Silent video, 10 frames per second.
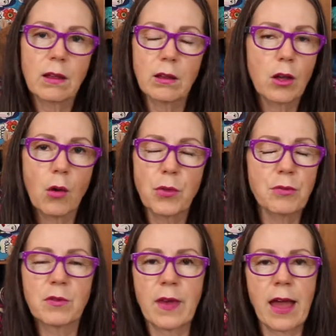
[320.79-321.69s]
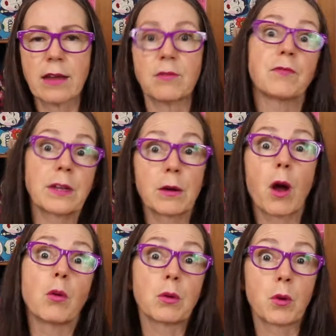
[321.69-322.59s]
go through that and figure
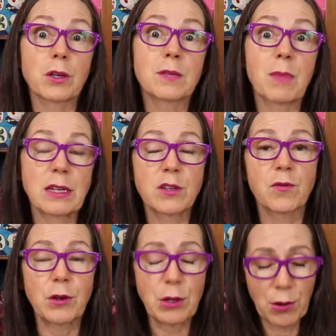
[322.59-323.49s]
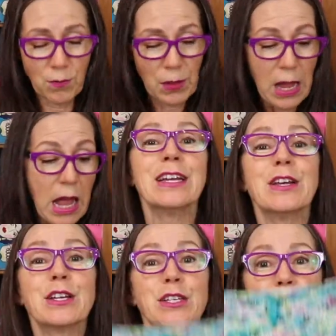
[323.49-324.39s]
out what works best for you.
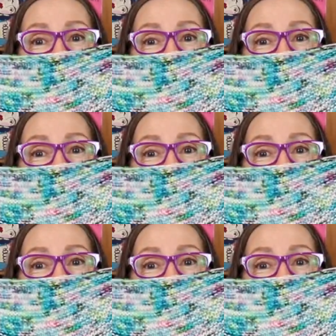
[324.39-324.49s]
So